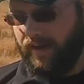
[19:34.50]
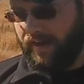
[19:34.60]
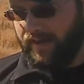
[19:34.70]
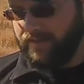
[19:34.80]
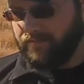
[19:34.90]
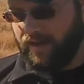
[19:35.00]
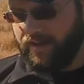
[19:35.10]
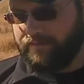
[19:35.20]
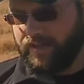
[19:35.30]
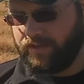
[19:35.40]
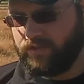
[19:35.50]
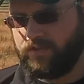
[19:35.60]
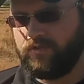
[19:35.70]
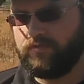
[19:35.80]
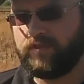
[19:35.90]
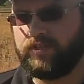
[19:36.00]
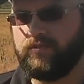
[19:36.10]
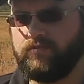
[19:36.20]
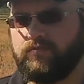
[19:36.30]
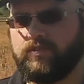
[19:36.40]
I am, I am a huge,
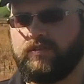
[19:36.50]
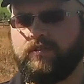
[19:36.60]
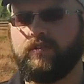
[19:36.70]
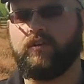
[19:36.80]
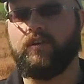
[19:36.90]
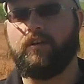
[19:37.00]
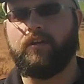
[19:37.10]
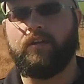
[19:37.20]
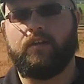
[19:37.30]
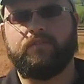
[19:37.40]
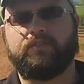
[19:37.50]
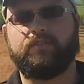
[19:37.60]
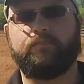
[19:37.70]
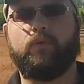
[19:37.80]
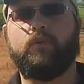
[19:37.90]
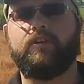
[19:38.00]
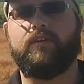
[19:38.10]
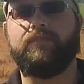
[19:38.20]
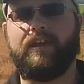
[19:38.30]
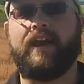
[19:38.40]
huge supporter
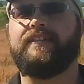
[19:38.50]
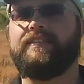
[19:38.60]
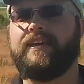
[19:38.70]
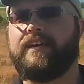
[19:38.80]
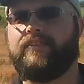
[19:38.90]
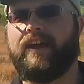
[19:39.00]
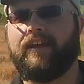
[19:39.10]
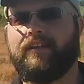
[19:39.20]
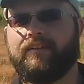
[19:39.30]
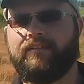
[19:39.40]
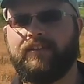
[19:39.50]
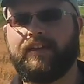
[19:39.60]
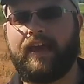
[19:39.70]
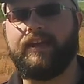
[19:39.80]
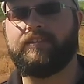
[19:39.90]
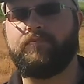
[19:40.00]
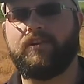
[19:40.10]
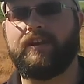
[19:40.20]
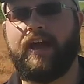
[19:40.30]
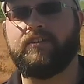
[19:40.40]
of the idea that the Gettysburg
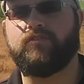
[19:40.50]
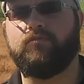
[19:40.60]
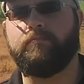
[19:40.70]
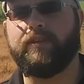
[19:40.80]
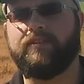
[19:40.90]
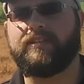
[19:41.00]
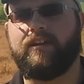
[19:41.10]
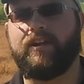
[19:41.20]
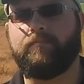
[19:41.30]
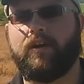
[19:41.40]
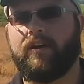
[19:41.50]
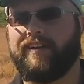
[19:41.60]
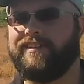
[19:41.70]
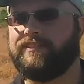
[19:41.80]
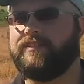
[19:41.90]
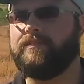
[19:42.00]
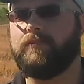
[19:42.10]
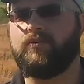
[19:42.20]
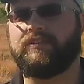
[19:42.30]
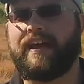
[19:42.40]
National Military Park is the
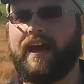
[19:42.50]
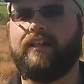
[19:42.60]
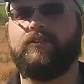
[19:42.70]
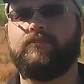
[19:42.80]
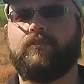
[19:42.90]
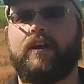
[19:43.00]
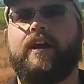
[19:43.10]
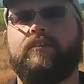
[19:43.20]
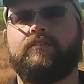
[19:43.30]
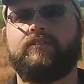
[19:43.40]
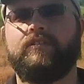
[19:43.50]
most hallowed ground